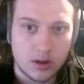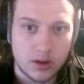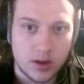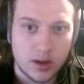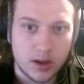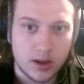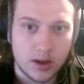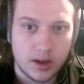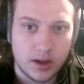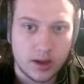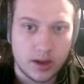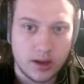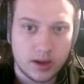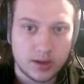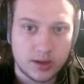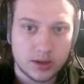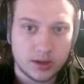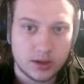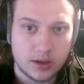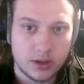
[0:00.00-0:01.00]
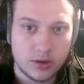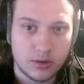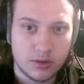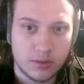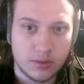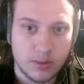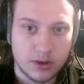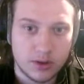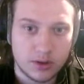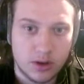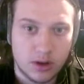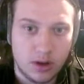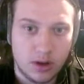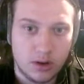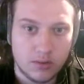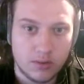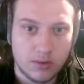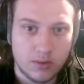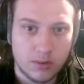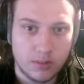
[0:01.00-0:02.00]
Let's actually not replace all
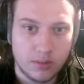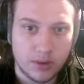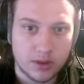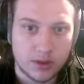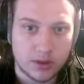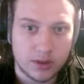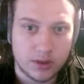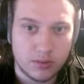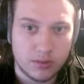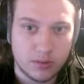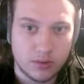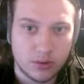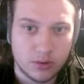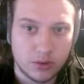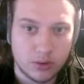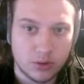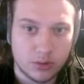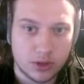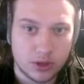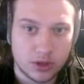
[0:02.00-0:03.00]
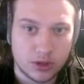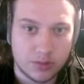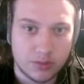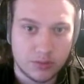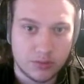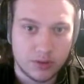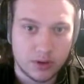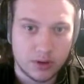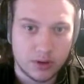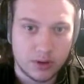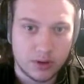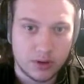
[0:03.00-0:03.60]
of them because I want to double check something.